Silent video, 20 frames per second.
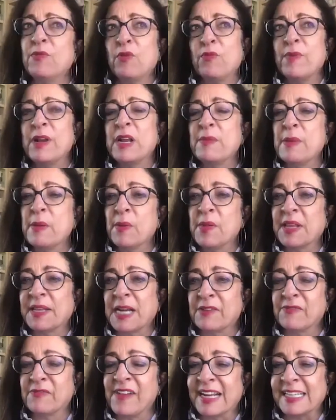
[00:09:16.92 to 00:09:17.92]
of many people that
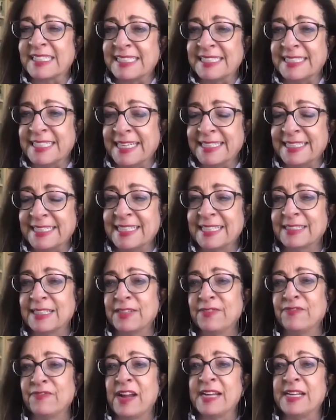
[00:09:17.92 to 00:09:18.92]
are vaccinated that they
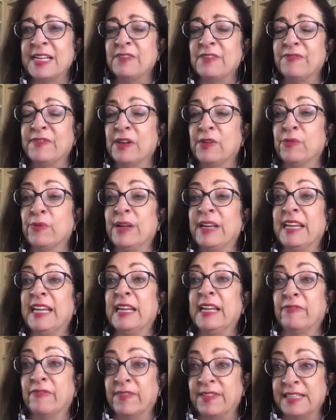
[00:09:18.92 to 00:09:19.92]
finally feel relief.